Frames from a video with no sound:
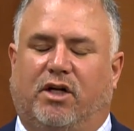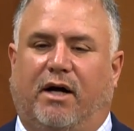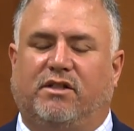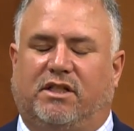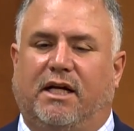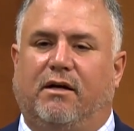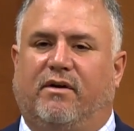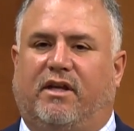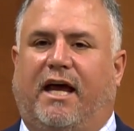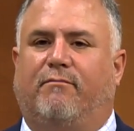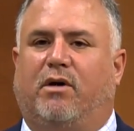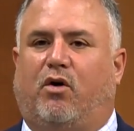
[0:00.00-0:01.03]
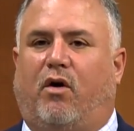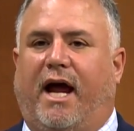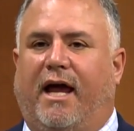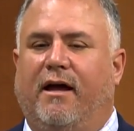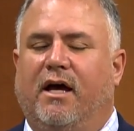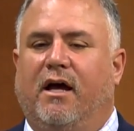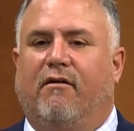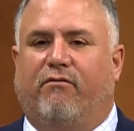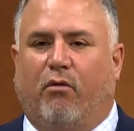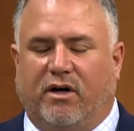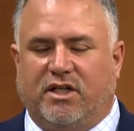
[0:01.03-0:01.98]
And I was sitting with Ken McRae,
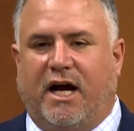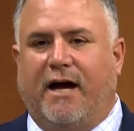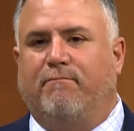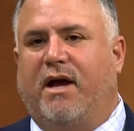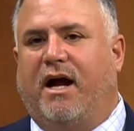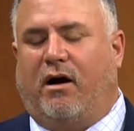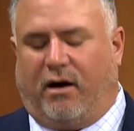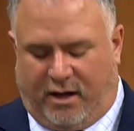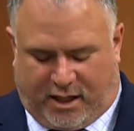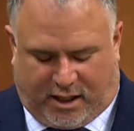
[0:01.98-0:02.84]
4-time mayor.